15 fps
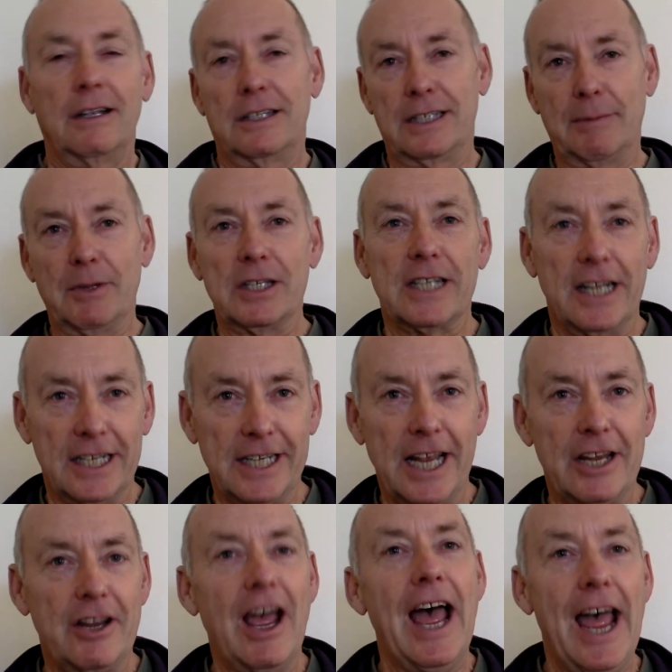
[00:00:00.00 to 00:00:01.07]
something that's going to
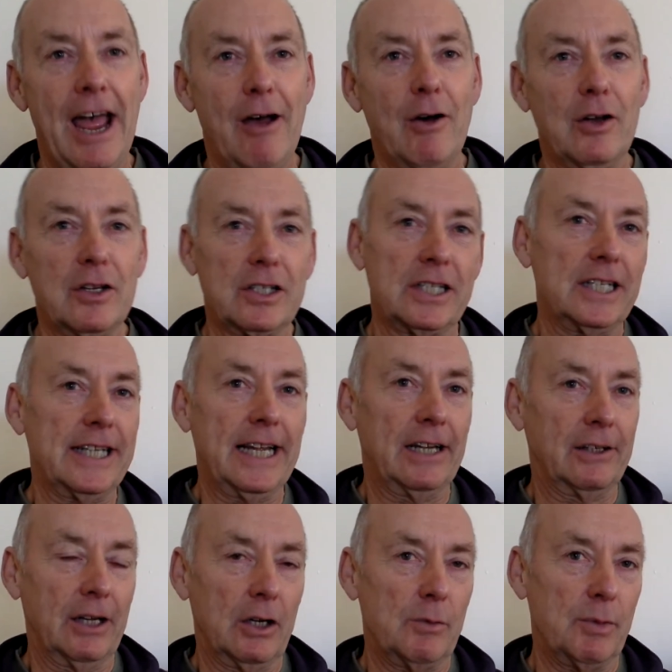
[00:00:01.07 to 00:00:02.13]
take you hours to
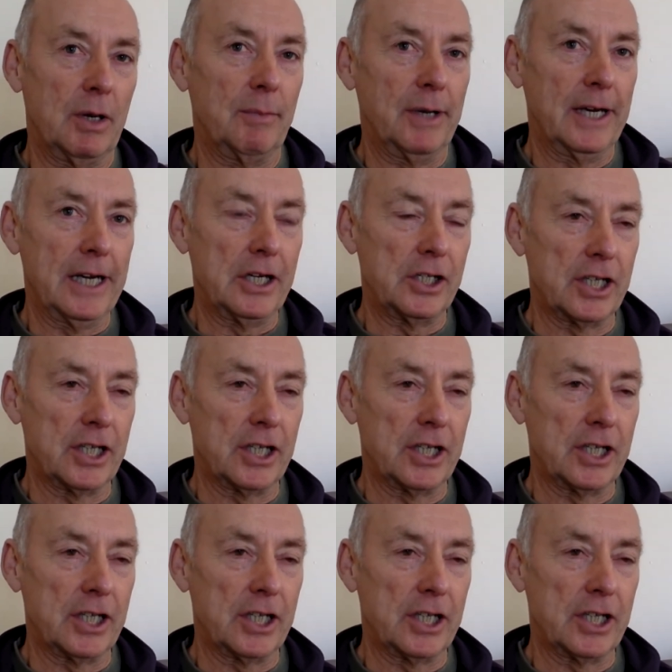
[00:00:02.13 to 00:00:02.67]
download per page.